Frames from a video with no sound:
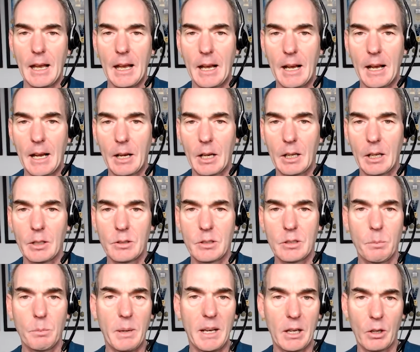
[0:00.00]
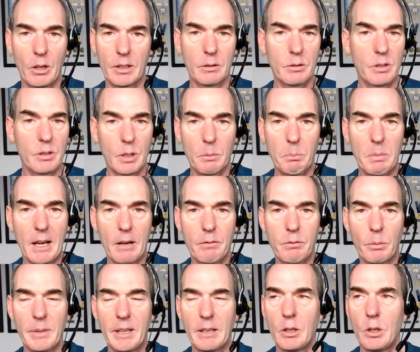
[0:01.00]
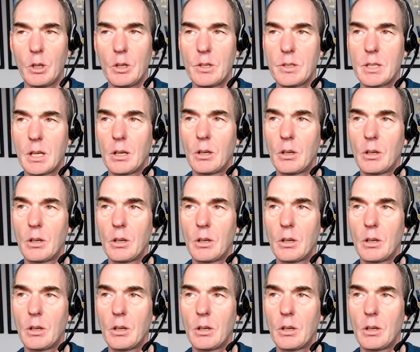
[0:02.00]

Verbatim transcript: Uh, depending on the, the platform that you're using.